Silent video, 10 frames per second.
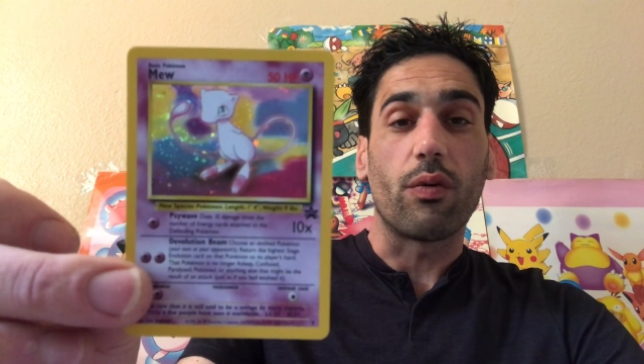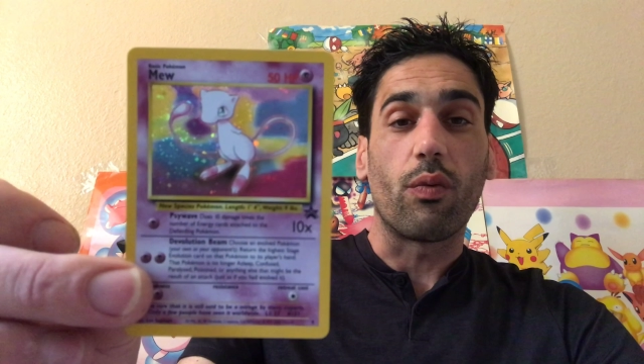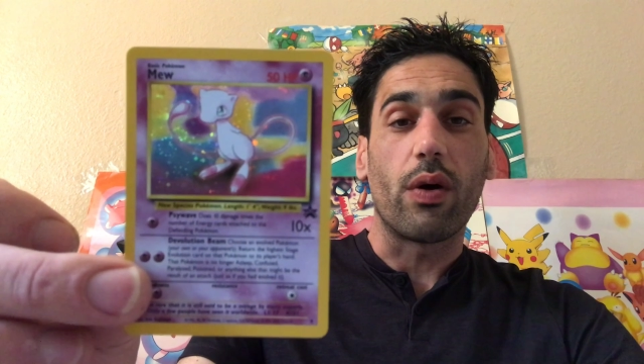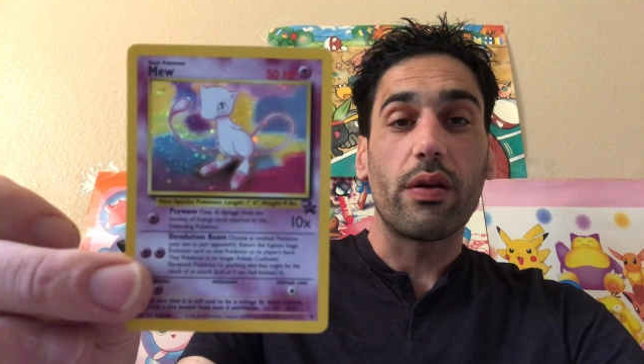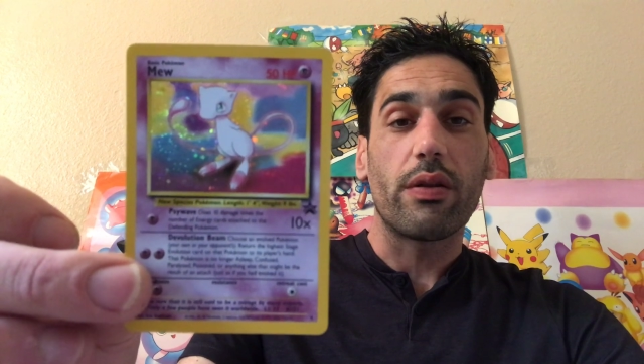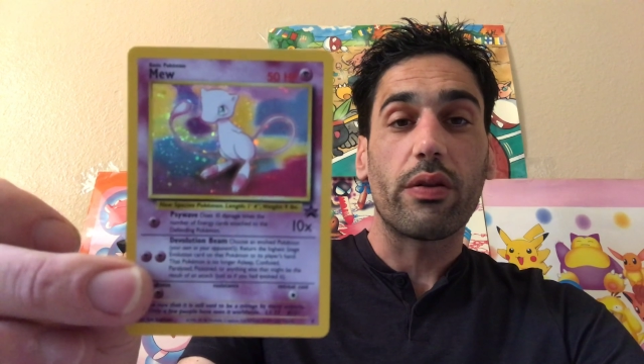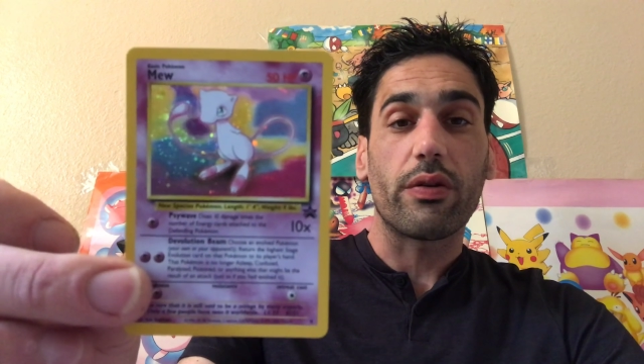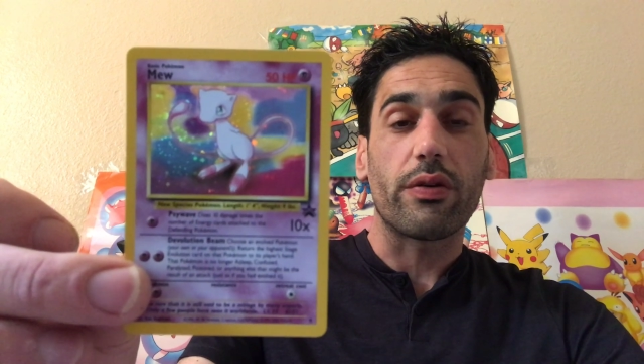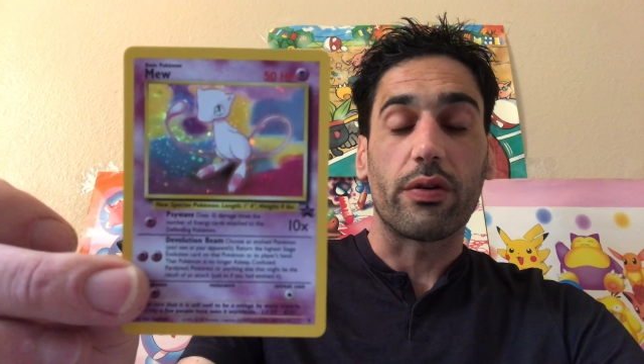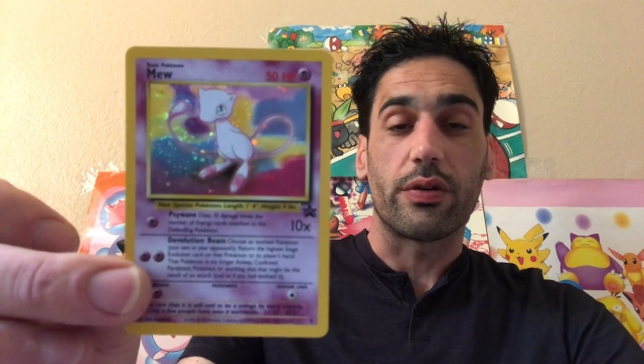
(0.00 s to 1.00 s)

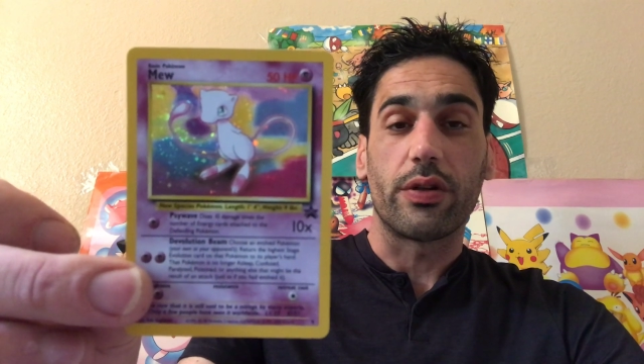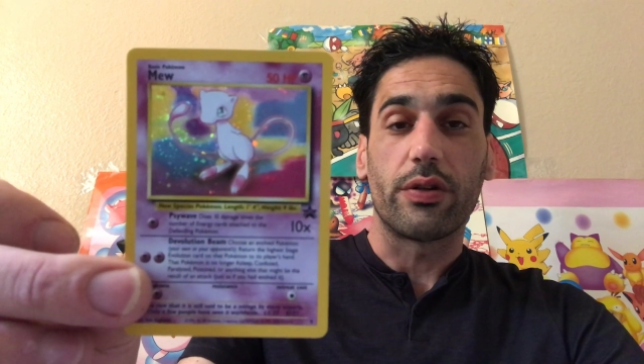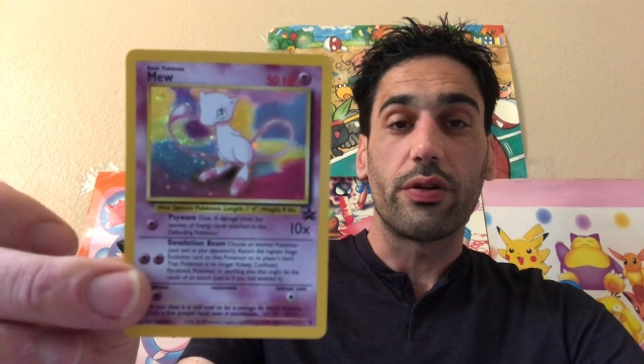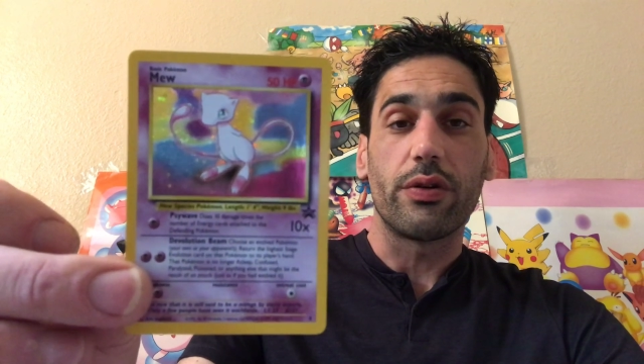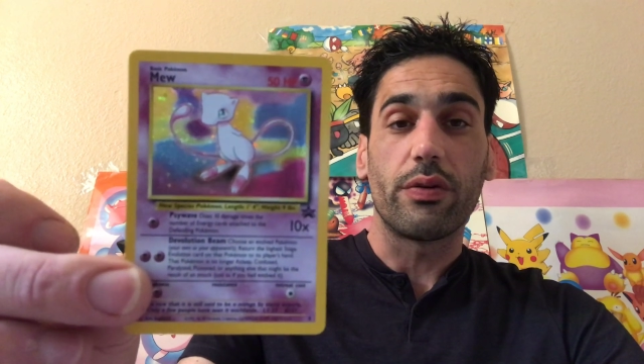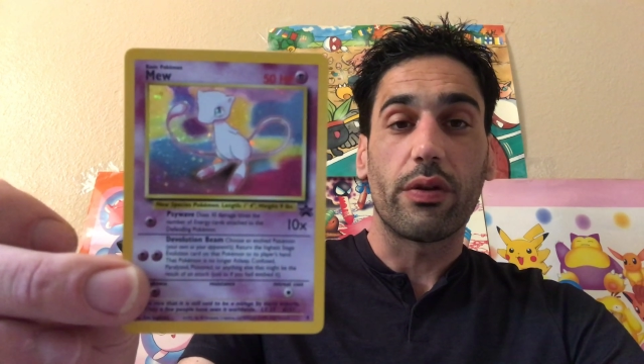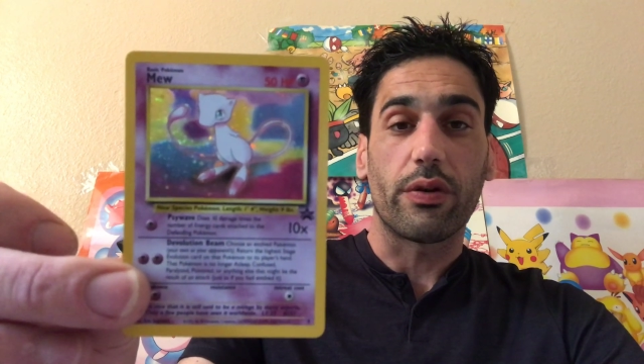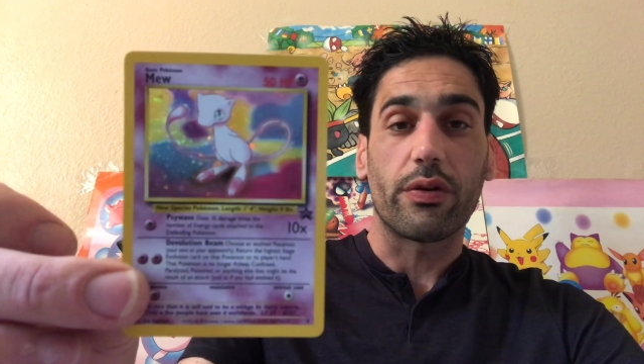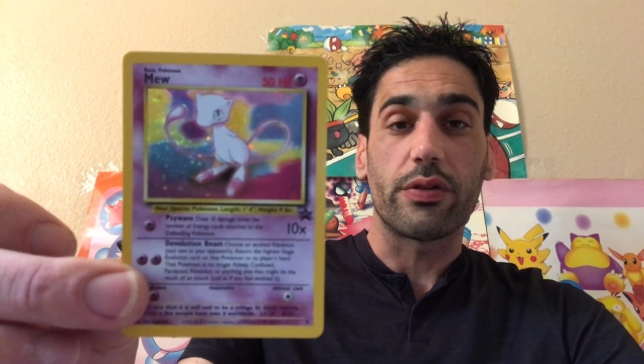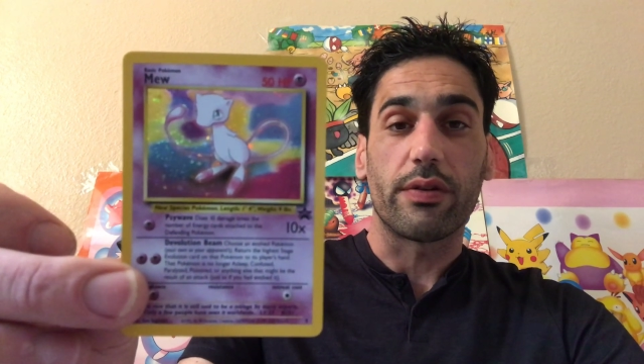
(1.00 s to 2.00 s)
1/3 to
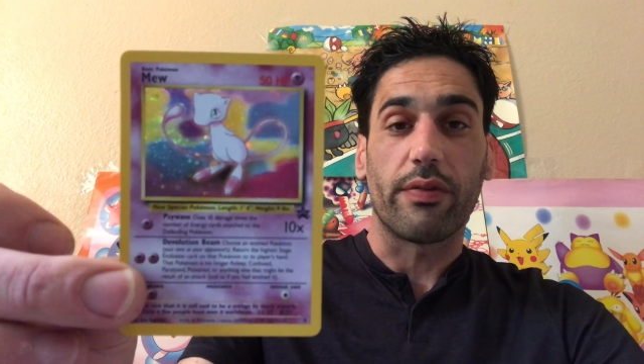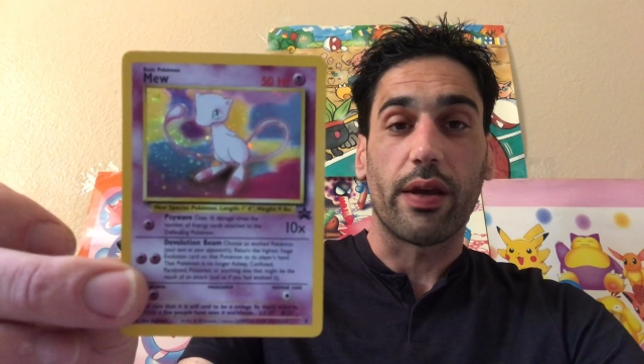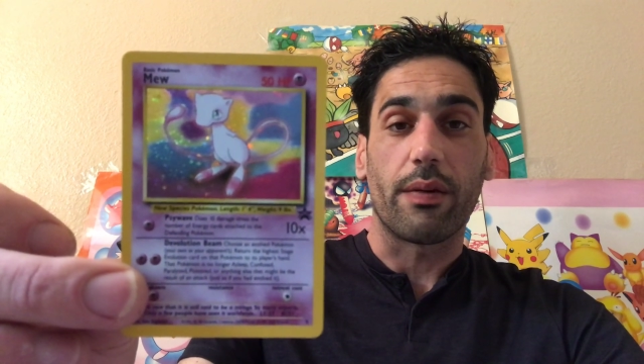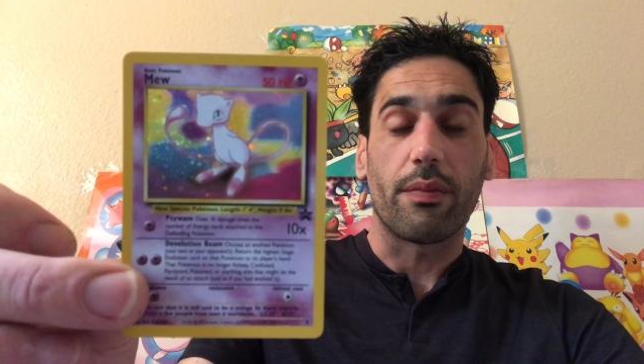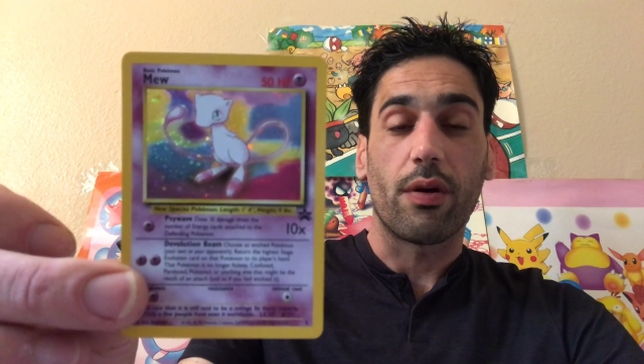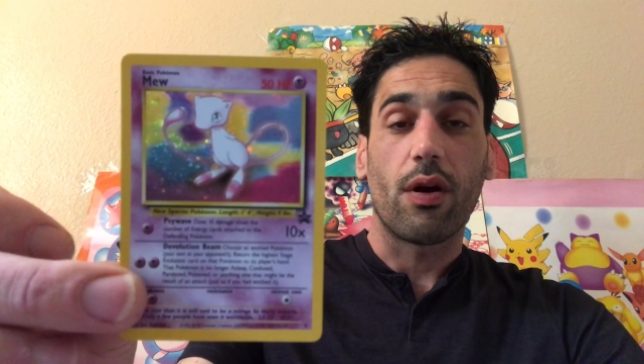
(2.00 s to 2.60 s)
2/3 of them